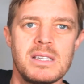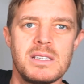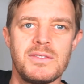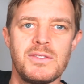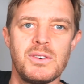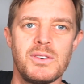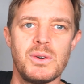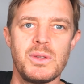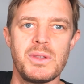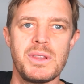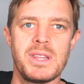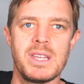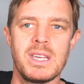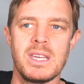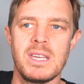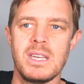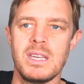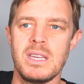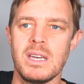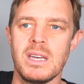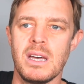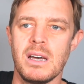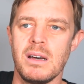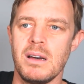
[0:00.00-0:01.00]
is for
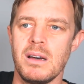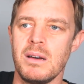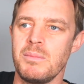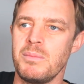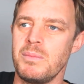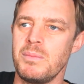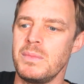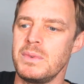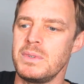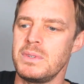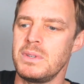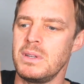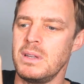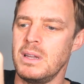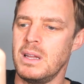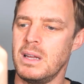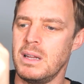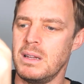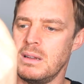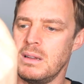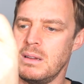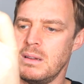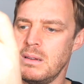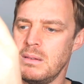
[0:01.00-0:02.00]
the
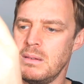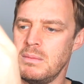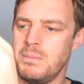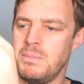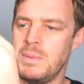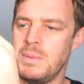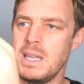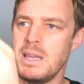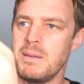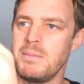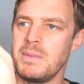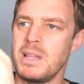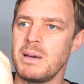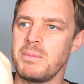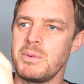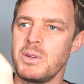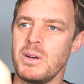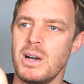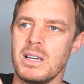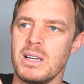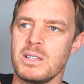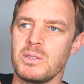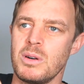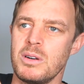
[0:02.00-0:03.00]
BMW
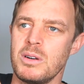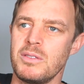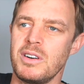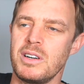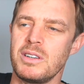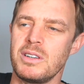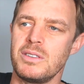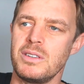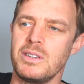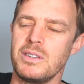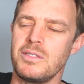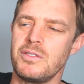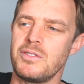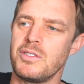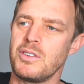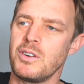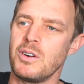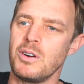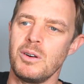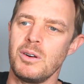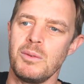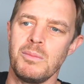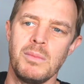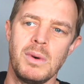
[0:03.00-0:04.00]
R1200
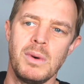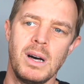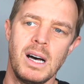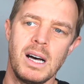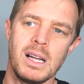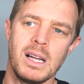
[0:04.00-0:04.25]
from